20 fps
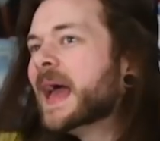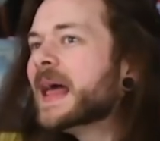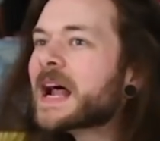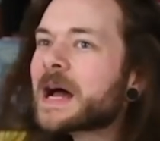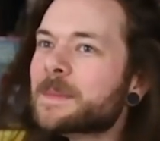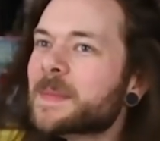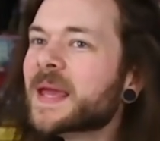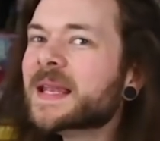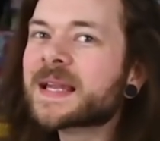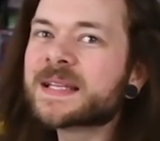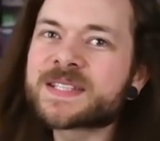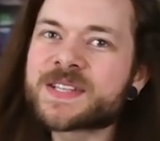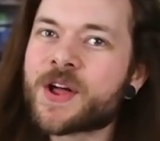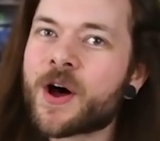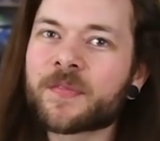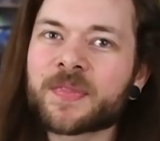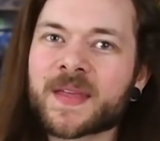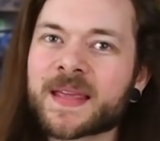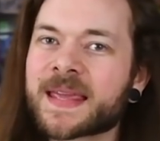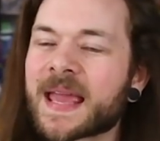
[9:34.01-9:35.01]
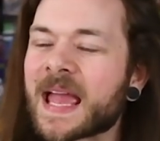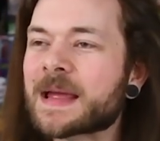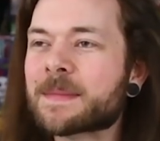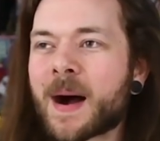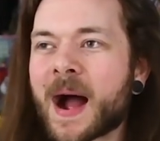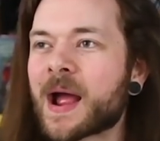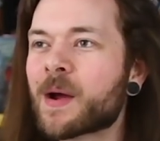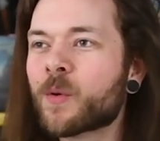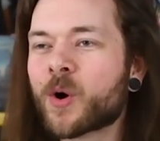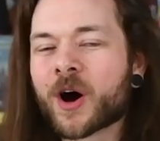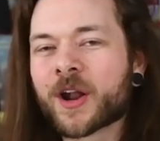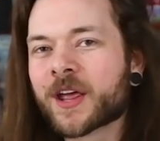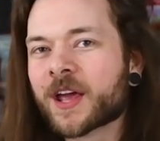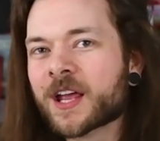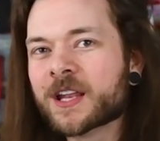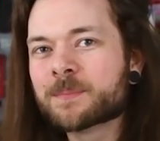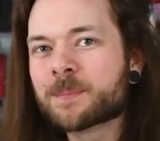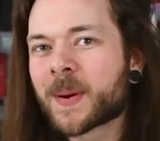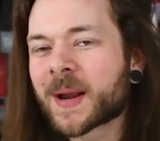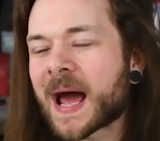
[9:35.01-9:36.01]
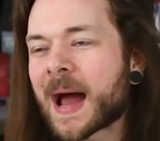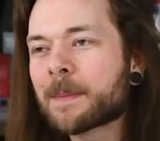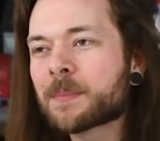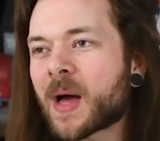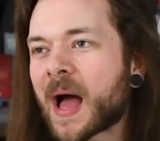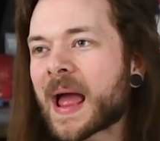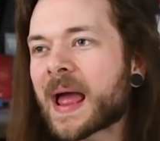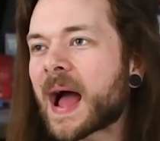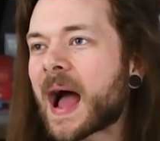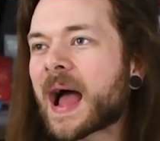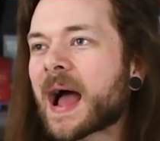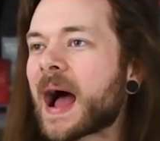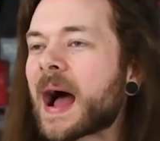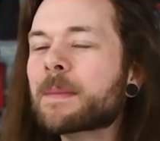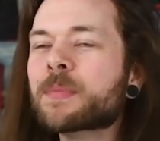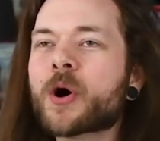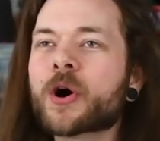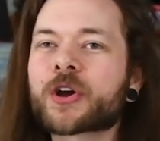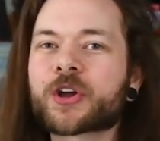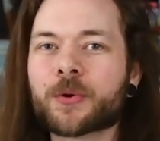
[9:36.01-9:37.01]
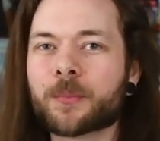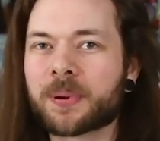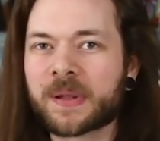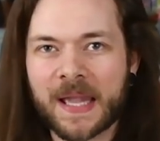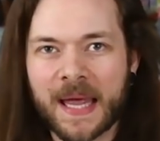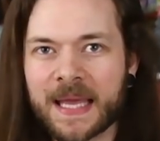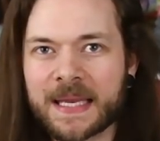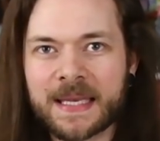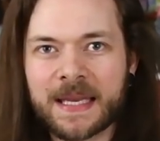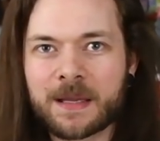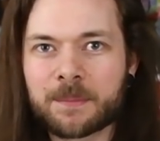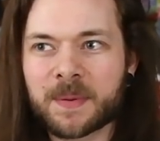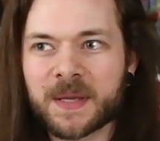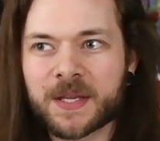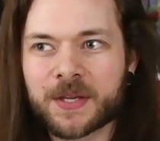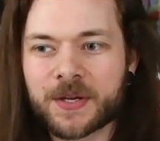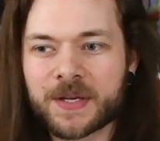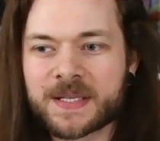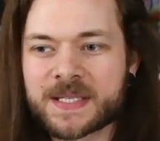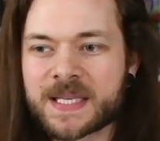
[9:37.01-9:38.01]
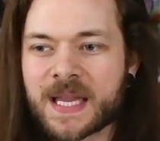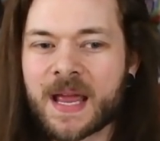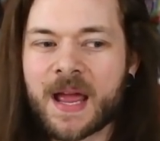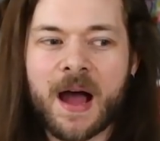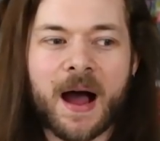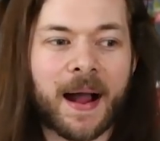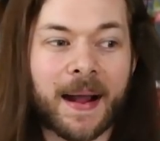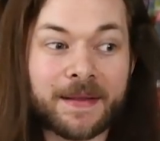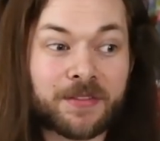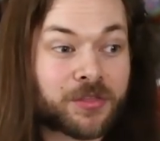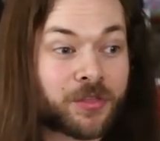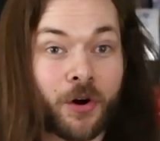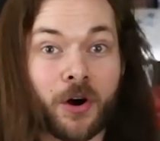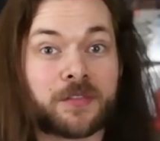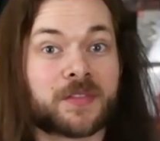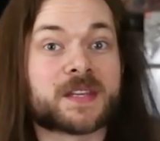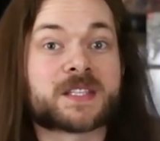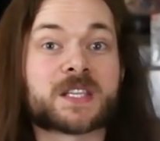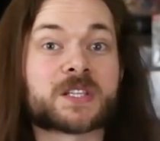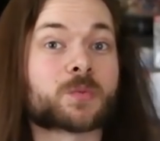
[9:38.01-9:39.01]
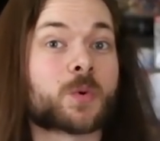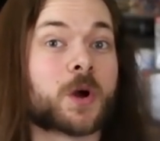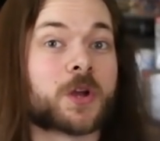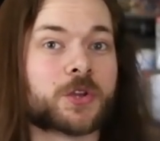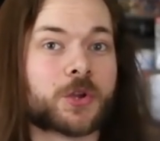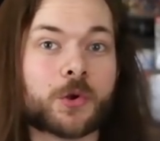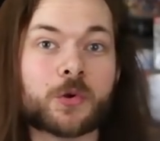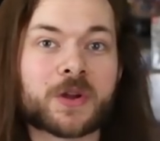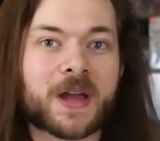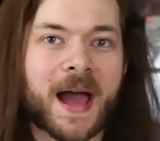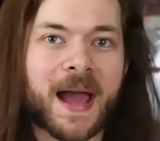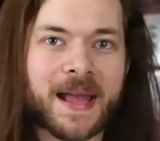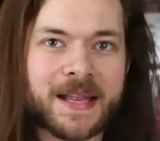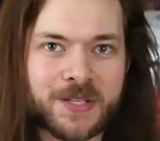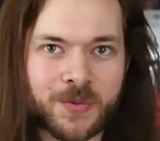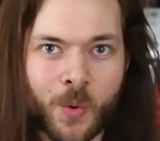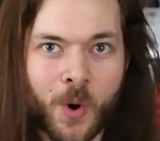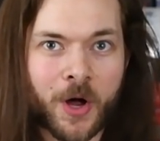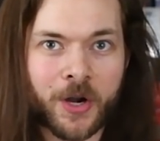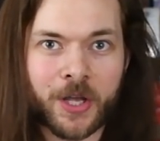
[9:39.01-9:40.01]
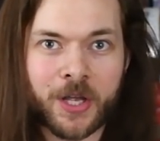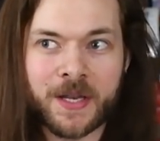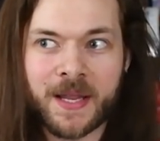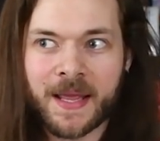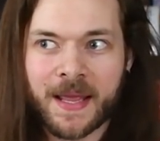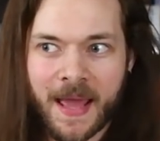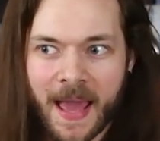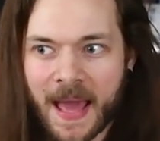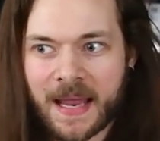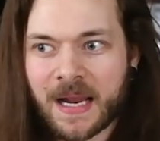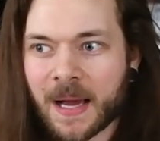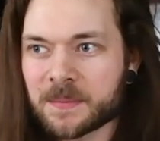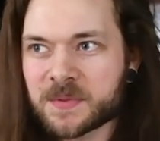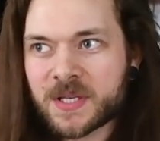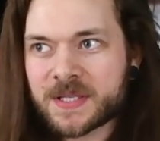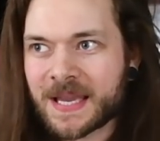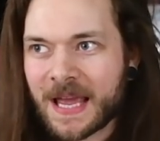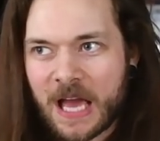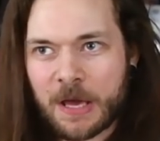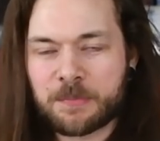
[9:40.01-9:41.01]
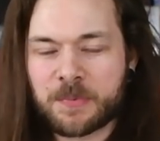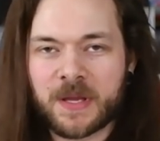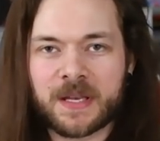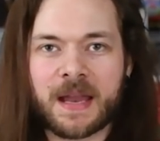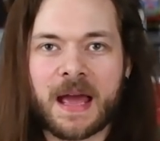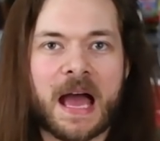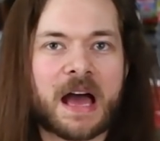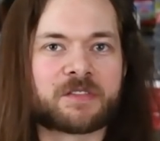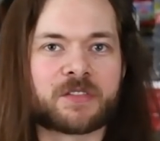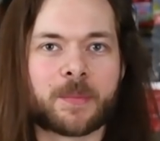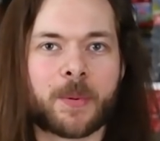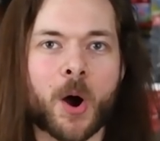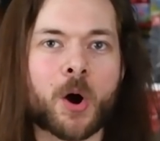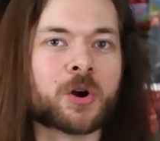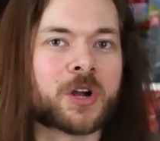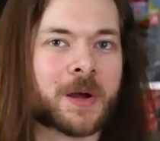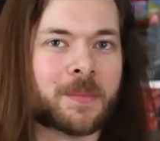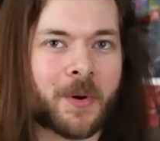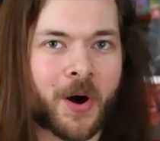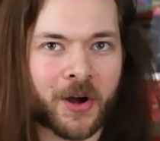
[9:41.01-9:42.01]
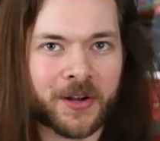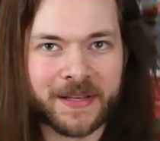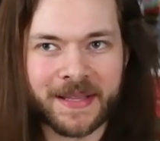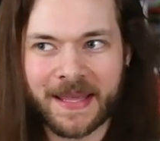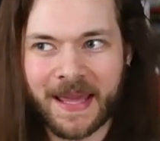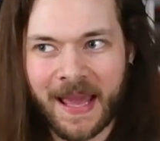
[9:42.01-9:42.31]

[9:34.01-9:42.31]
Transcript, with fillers: And I mean, it's not the game I wanted, but I'm, I, I, I'm not complaining because I thought this is what you guys wanted, and I'm just happy to have a Pokemon